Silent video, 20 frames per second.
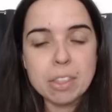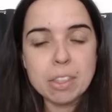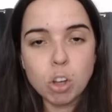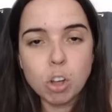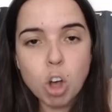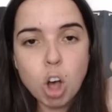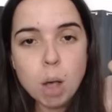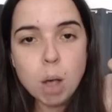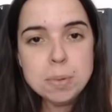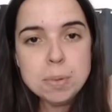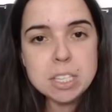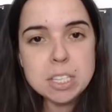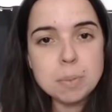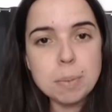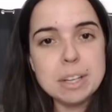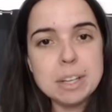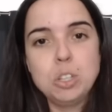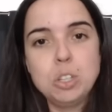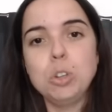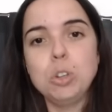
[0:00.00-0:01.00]
the carbons
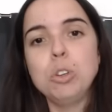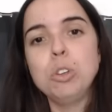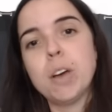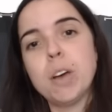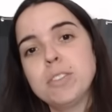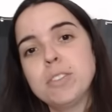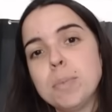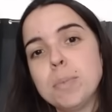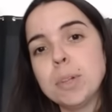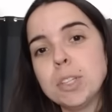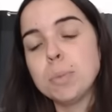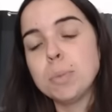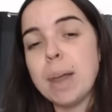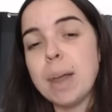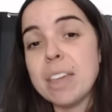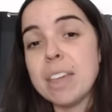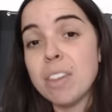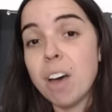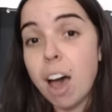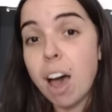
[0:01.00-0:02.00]
by 2, you have to
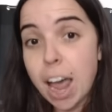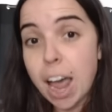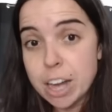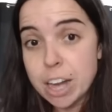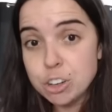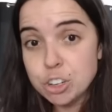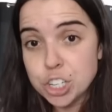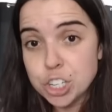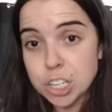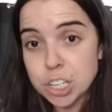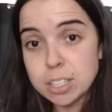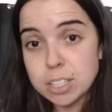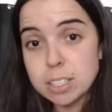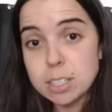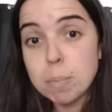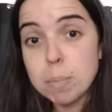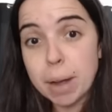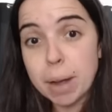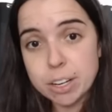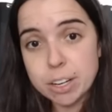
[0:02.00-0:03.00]
multiply the hydrogens
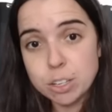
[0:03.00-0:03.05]
by